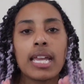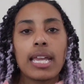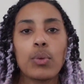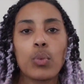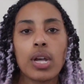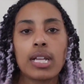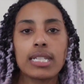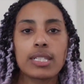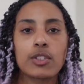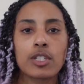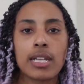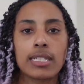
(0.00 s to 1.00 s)
It
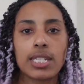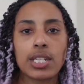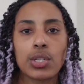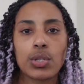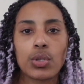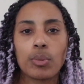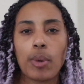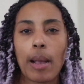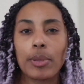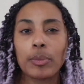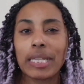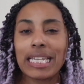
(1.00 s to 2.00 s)
was until
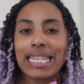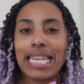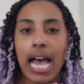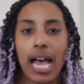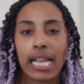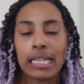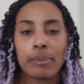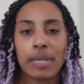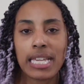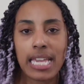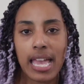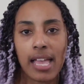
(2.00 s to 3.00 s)
probably 9
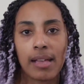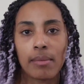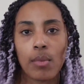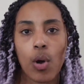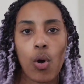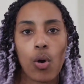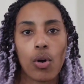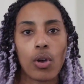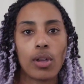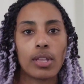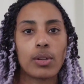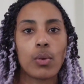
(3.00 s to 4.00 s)
p.m.
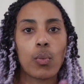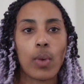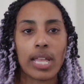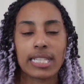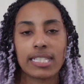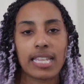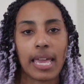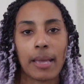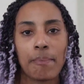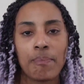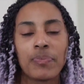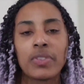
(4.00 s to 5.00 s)
on
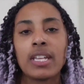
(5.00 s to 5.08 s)
Wednesday.